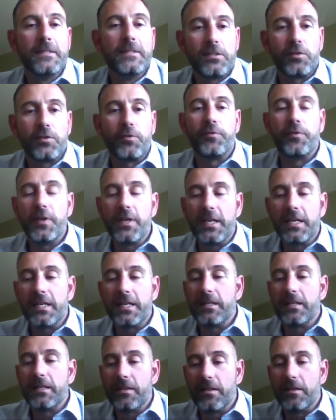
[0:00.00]
So
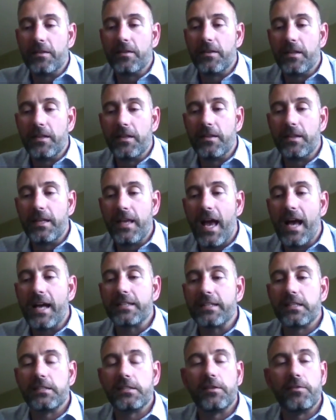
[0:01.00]
fitting, the
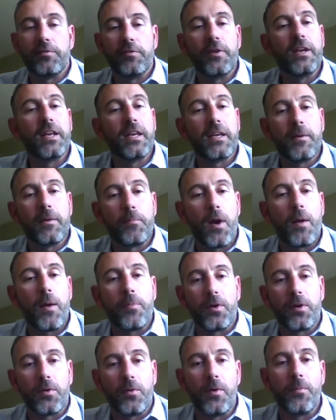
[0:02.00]
access to fitting and
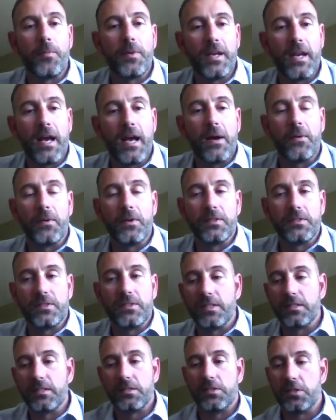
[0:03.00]
proper equipment now
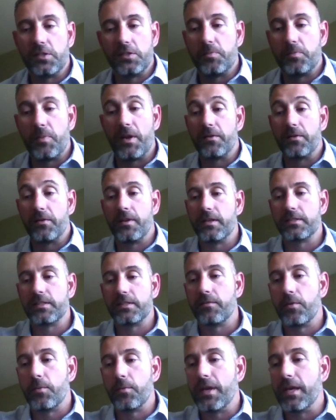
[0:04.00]
is just better than it's
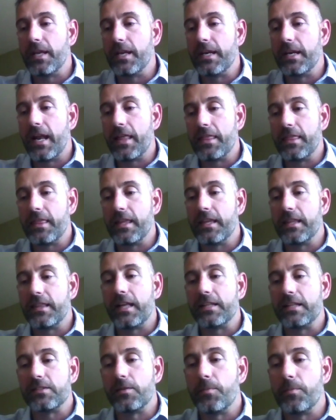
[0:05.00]
ever been. And I think
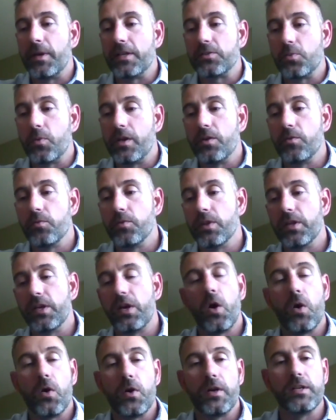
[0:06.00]
that's the best way to really
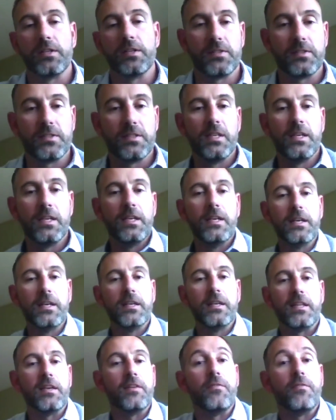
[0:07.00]
harness
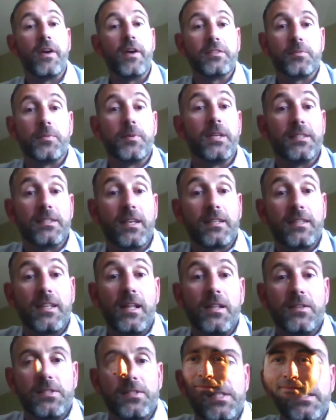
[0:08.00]
the advancement in
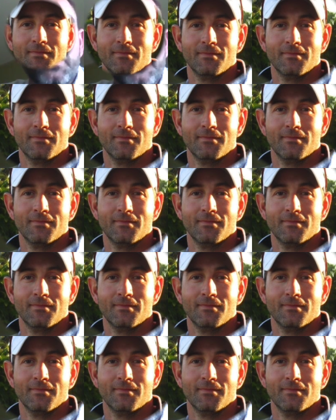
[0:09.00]
technology.